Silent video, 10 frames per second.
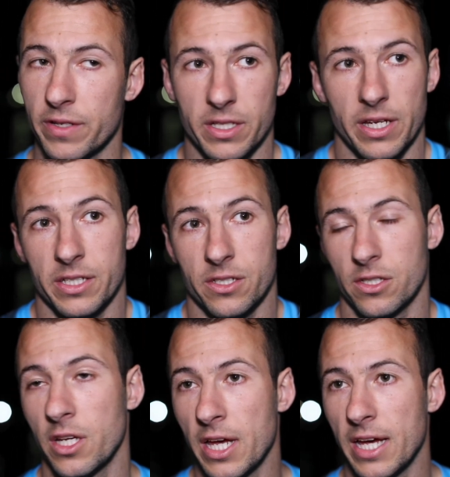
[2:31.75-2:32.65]
it, it's
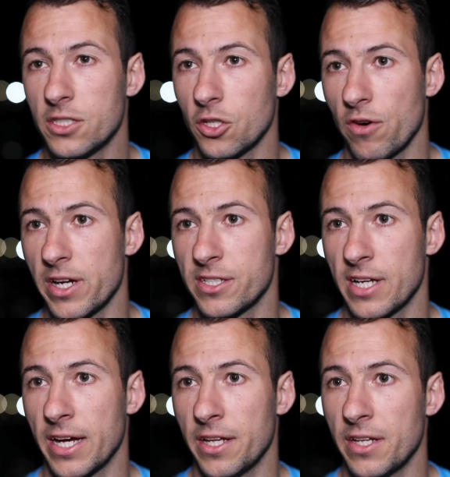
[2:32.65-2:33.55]
it's a great
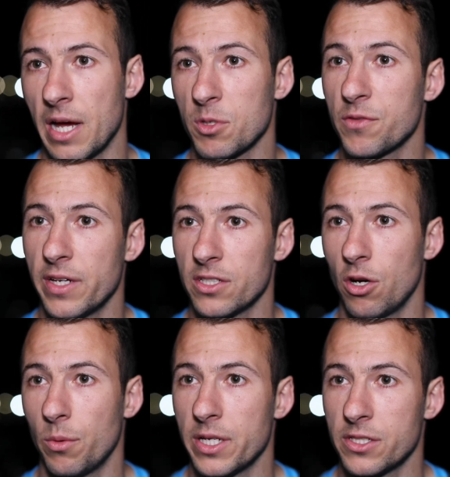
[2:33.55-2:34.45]
sight, and the atmosphere is
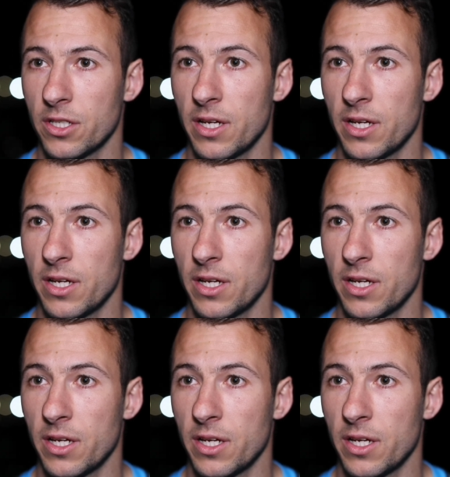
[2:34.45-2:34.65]
always uh,